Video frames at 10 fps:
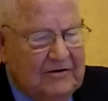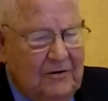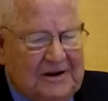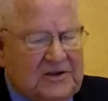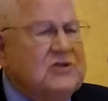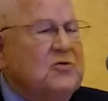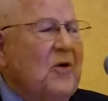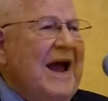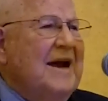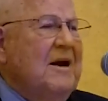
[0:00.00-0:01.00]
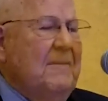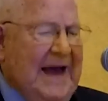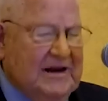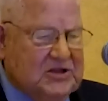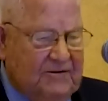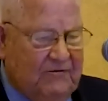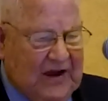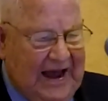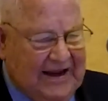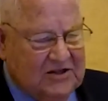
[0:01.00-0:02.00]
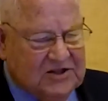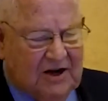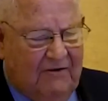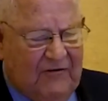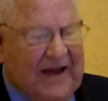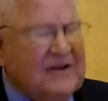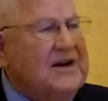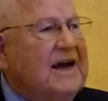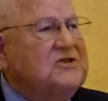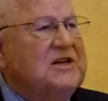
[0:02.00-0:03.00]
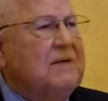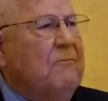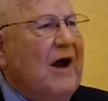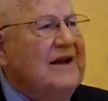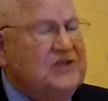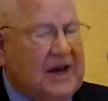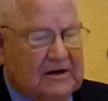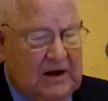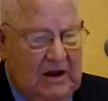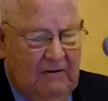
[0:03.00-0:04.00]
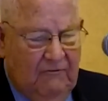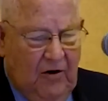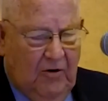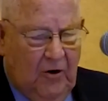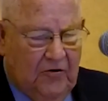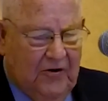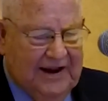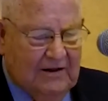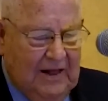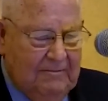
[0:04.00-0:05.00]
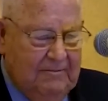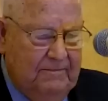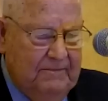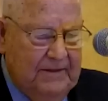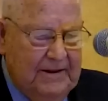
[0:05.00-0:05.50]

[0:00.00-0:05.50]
Doing just random acts of kindness are a fantastic project for a Rotary Club.